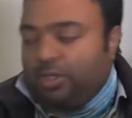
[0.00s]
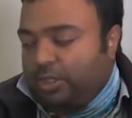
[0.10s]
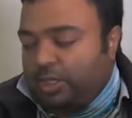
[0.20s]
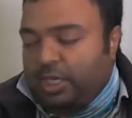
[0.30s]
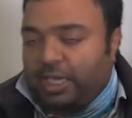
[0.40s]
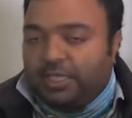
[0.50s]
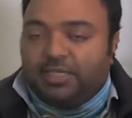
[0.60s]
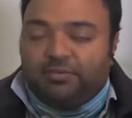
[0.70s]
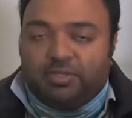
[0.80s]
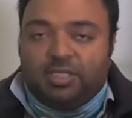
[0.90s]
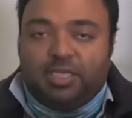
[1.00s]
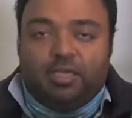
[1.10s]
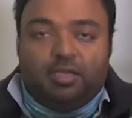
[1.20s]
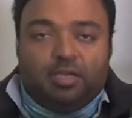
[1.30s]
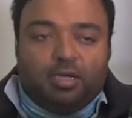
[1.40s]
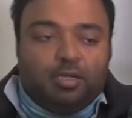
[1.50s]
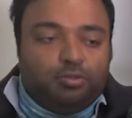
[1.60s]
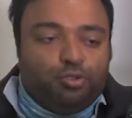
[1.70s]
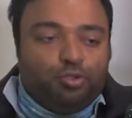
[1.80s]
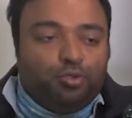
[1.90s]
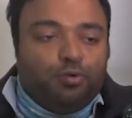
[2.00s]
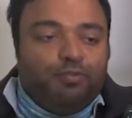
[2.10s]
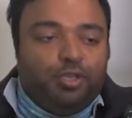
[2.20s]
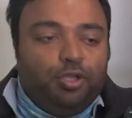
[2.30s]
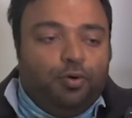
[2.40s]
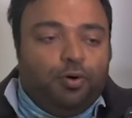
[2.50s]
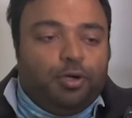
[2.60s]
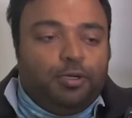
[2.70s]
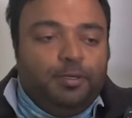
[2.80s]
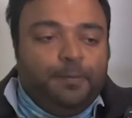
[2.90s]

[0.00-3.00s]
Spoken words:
the A7 III to shoot video on,